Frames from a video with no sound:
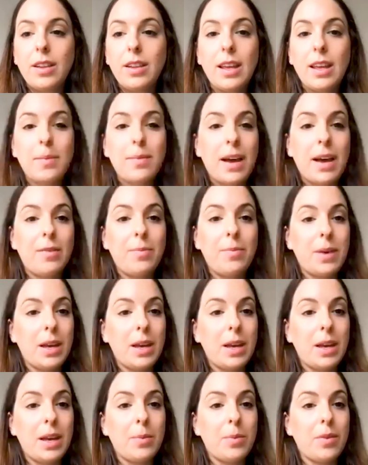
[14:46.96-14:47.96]
the amount of
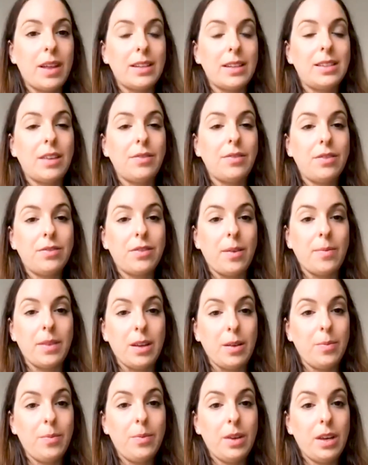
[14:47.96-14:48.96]
people that suffer from
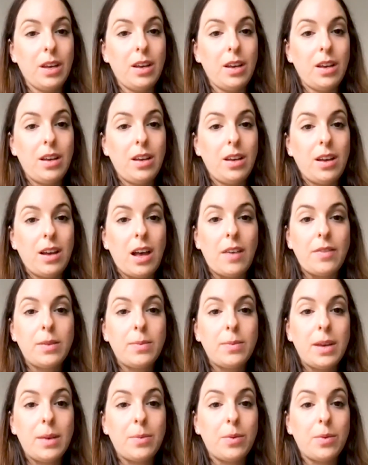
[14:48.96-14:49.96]
them. After
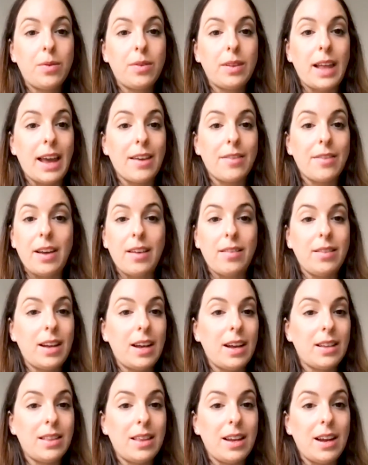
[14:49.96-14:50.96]
people like found
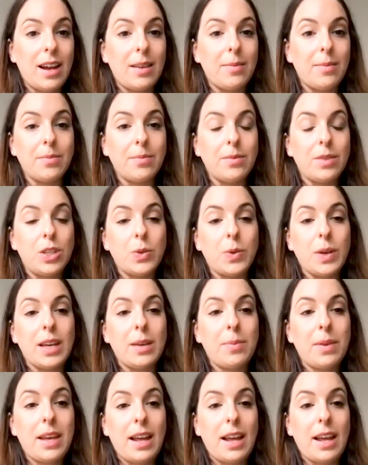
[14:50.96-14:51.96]
out that I'm doing a
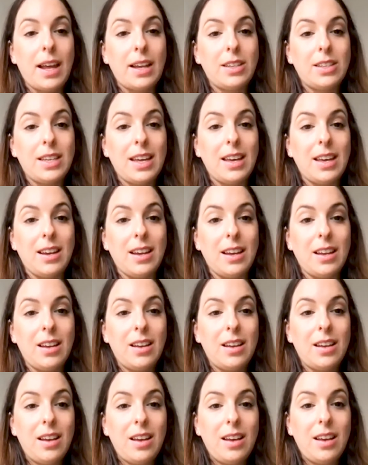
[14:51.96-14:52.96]
PhD in it,
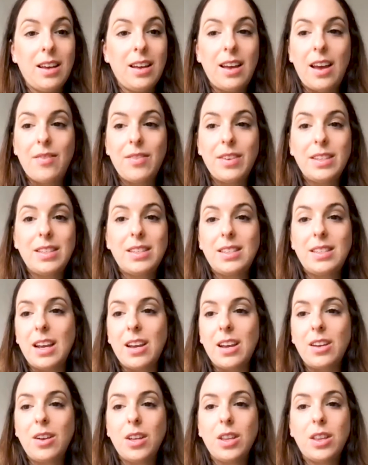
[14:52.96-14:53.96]
every
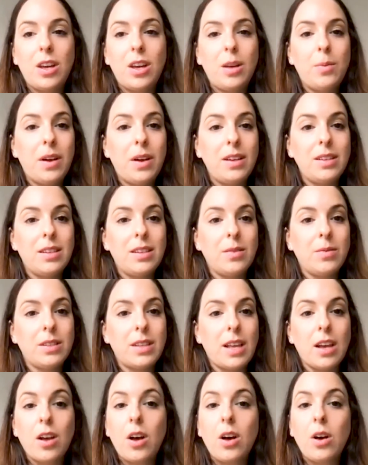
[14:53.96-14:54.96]
second or third person was
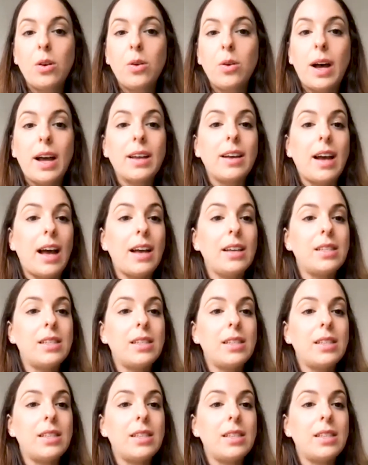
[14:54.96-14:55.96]
like, oh, I
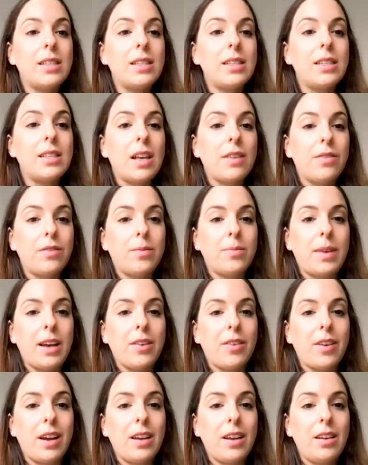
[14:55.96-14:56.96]
suffer from
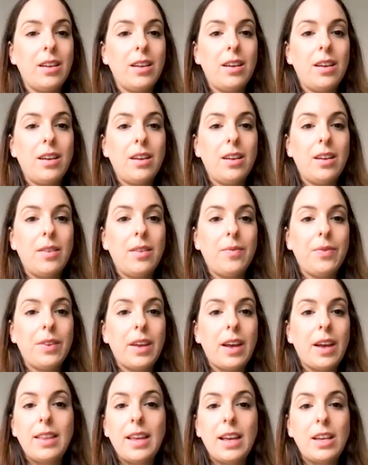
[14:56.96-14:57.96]
migraine.
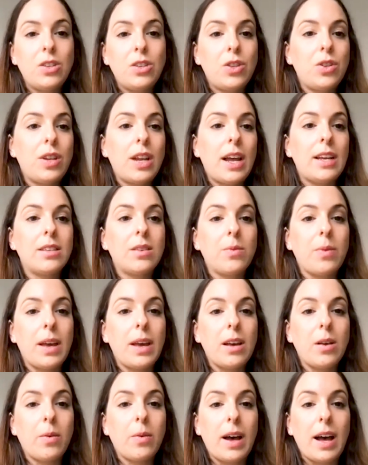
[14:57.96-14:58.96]
There's 2 days a
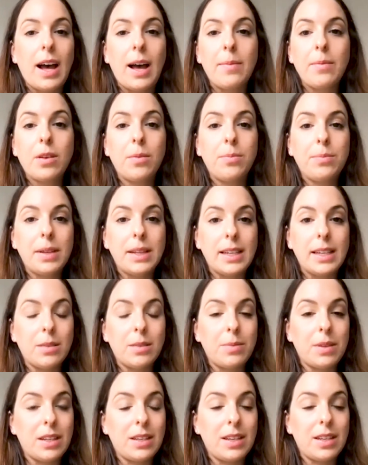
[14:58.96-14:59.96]
week where I'm completely
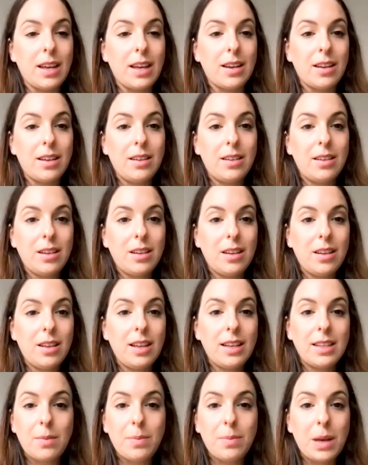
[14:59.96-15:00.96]
debilitated.
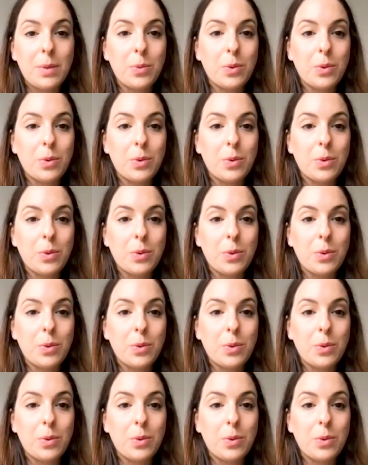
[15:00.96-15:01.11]
these are people